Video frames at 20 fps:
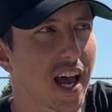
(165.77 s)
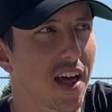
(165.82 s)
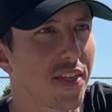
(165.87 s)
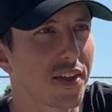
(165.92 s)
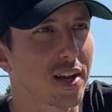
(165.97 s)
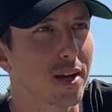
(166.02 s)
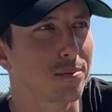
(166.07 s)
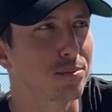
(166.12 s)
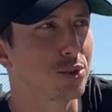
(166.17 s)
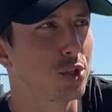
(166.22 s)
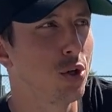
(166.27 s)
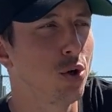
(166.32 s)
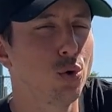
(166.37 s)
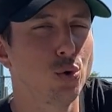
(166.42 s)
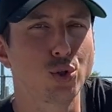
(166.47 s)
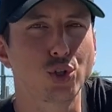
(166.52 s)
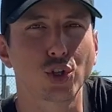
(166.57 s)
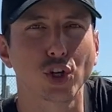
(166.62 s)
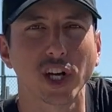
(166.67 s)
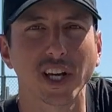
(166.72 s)
I think I'm
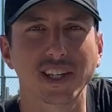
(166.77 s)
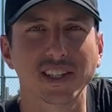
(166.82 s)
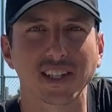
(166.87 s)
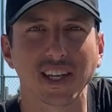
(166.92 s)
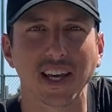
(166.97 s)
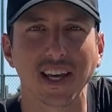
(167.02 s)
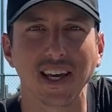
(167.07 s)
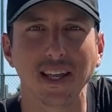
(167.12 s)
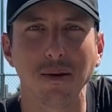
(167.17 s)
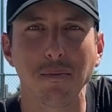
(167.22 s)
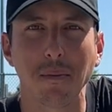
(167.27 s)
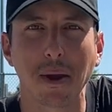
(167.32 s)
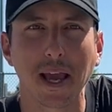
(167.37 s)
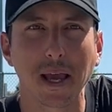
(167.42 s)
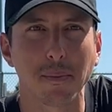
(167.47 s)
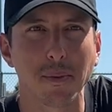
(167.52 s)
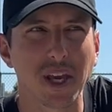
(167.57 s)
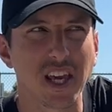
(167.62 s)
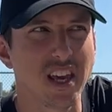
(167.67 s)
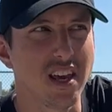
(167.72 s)
2 tricks in
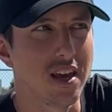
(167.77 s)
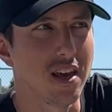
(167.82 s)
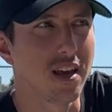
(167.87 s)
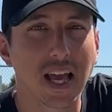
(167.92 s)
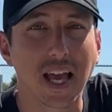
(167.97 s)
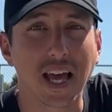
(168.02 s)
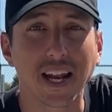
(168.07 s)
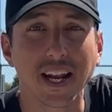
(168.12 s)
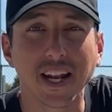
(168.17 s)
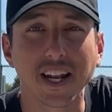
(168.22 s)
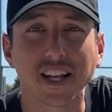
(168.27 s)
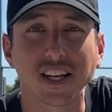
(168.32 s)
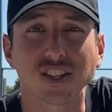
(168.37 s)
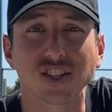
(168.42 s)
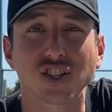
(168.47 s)
maybe, and it is